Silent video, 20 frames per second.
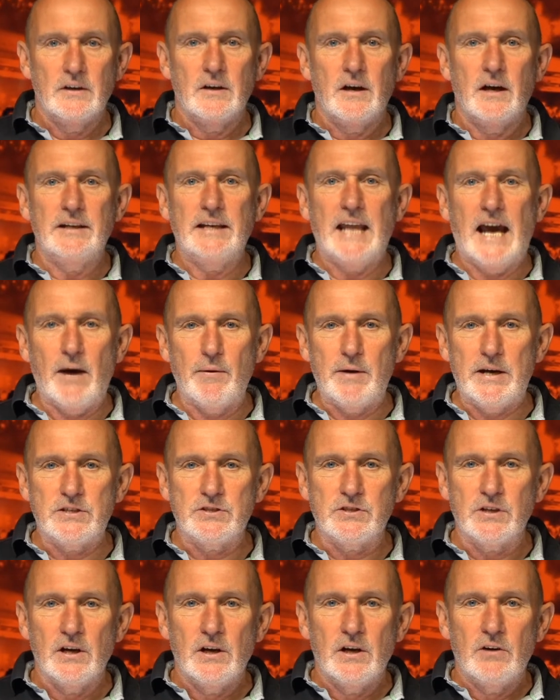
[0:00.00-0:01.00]
and now
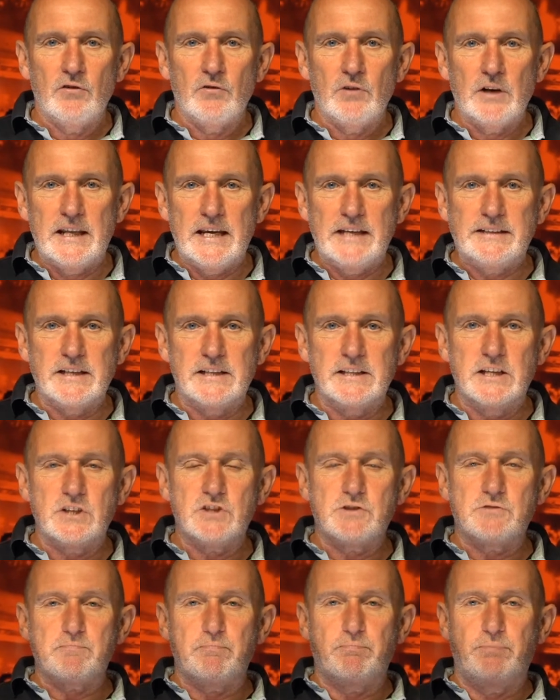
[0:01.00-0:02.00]
he's leading
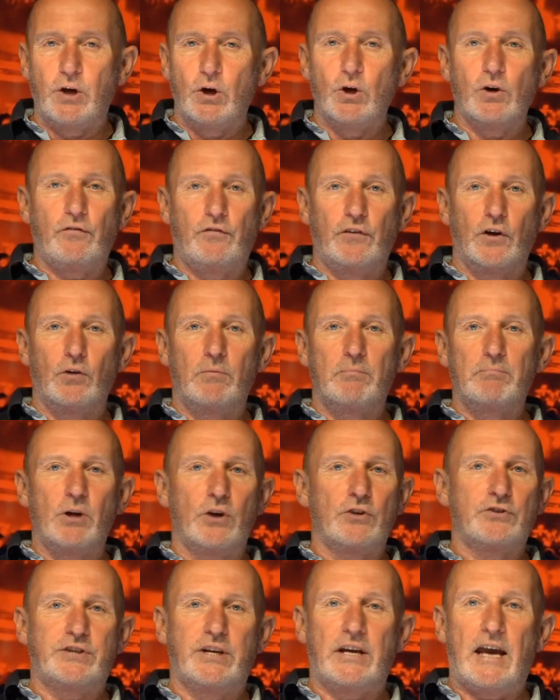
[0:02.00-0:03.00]
this beautiful
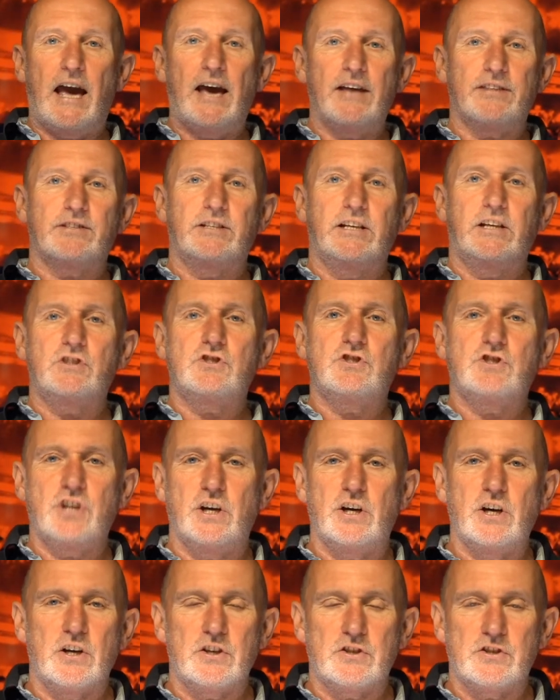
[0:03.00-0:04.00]
multi-ethnic
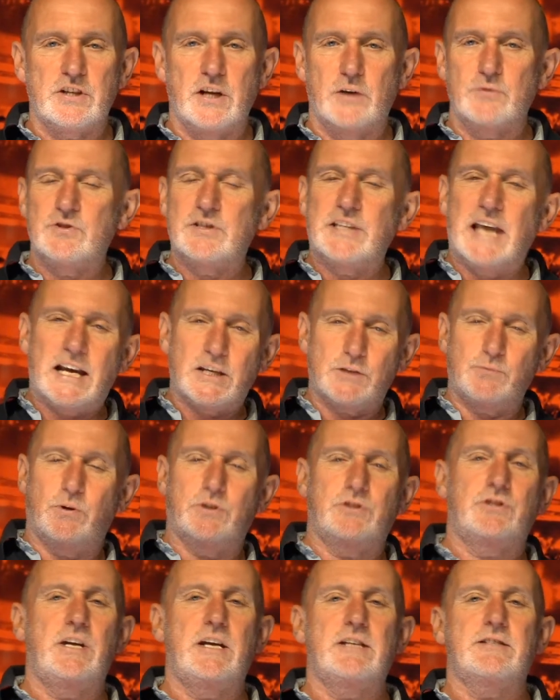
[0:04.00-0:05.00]
church. You know, that's
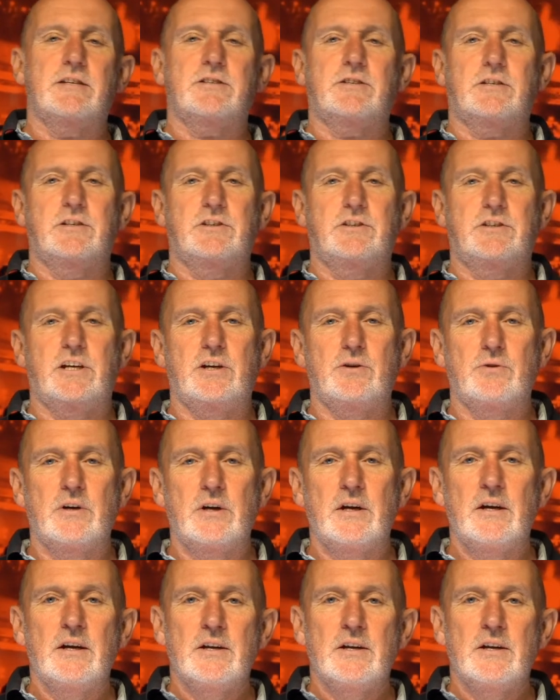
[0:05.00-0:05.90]
what Jesus can do.